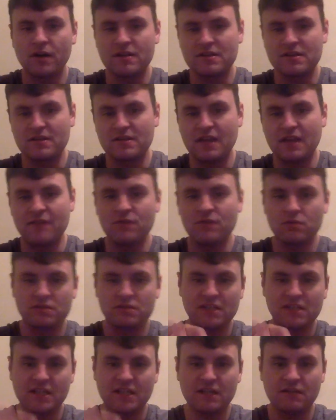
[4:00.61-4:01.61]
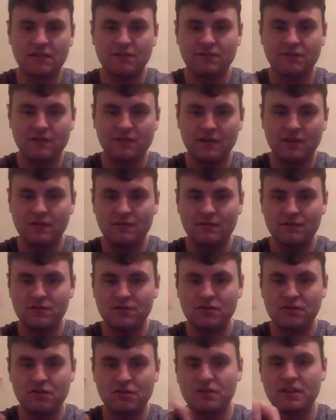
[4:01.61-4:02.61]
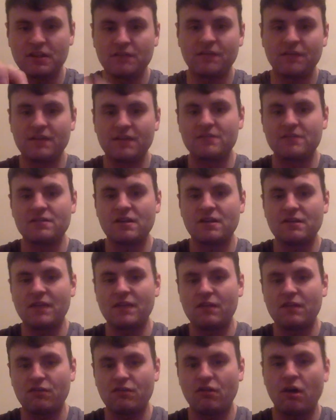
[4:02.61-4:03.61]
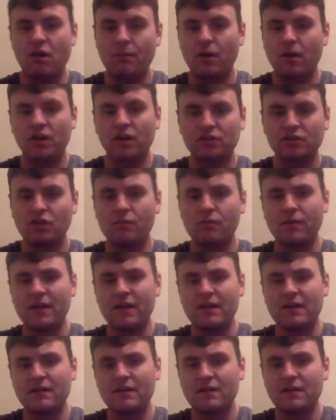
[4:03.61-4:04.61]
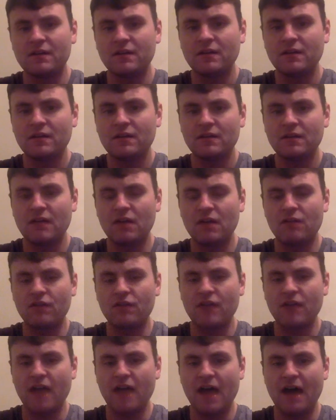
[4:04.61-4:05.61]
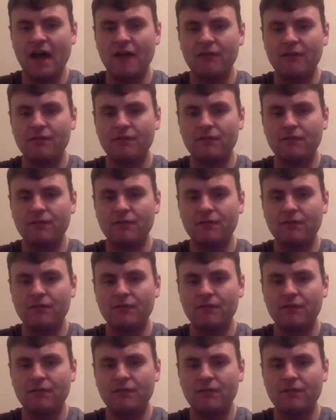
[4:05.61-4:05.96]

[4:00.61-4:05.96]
says, they have no teeth to their defense. They're all bark, no bite. They don't really have.